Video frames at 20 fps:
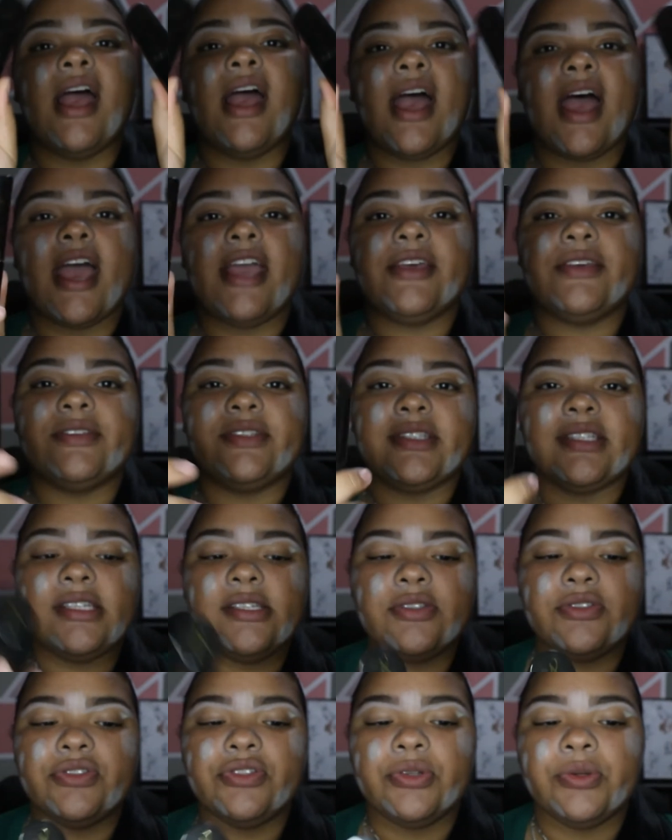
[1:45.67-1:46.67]
I use
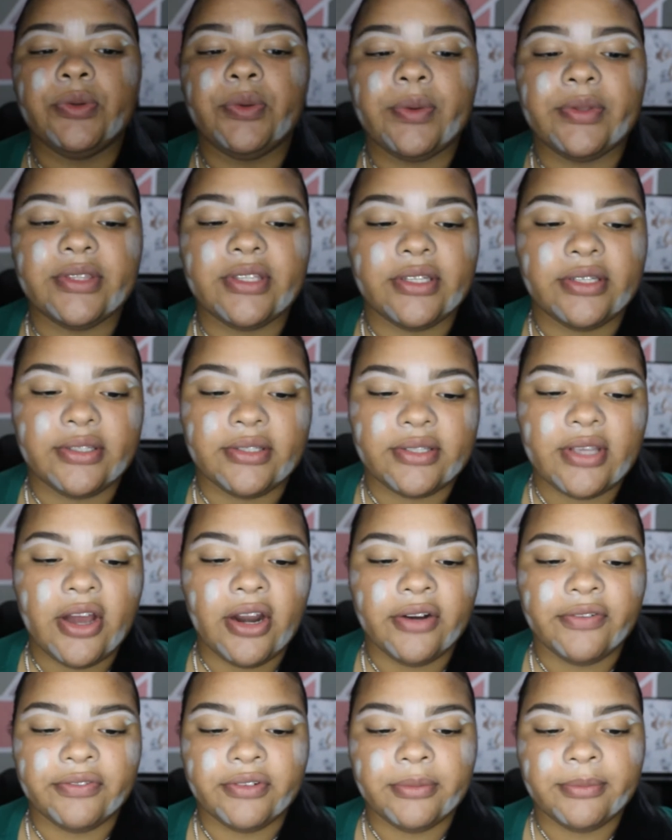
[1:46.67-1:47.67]
these two. These
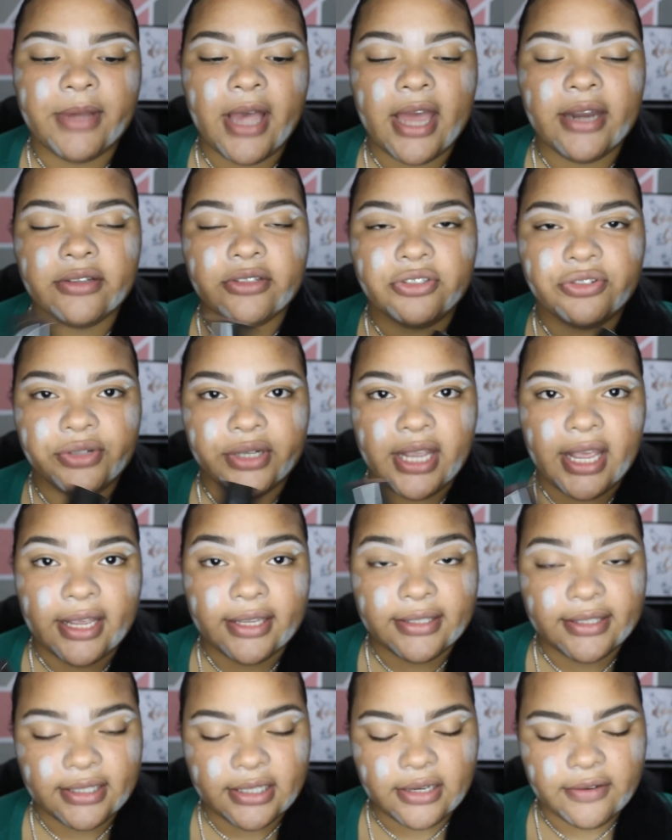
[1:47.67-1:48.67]
are from Artistry
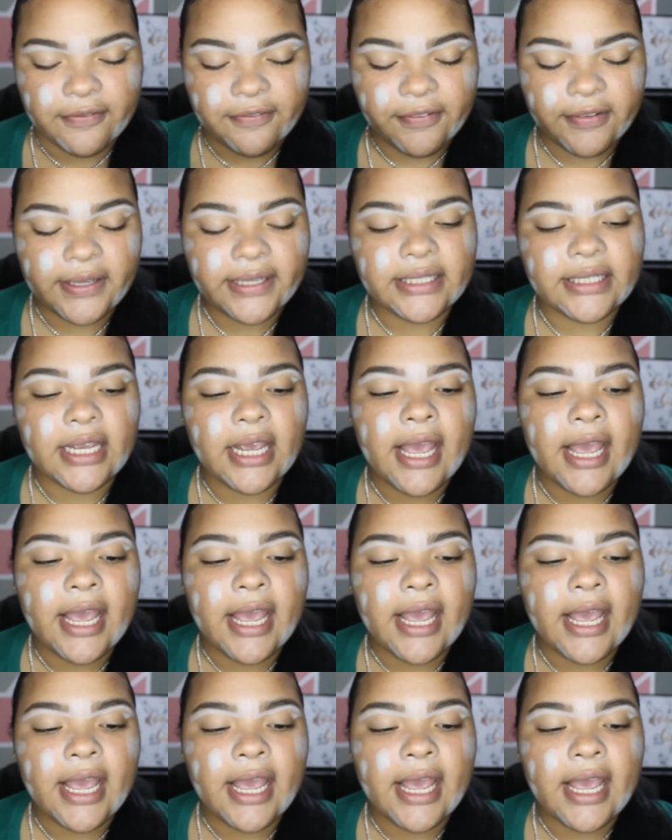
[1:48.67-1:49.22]
Exact Fit,